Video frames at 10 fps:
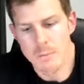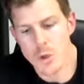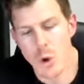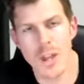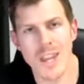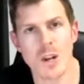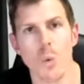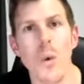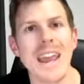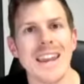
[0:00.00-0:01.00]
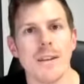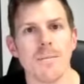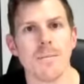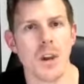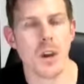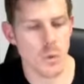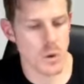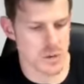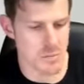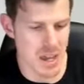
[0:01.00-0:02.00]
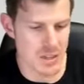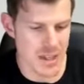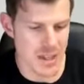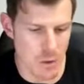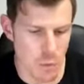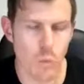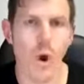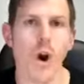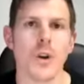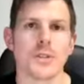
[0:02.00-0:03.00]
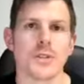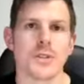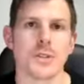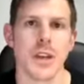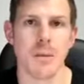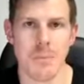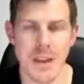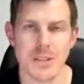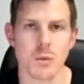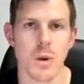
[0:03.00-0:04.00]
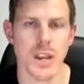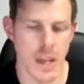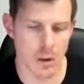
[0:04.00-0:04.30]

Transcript: You're here to win, which means at worst, at best, you're winning.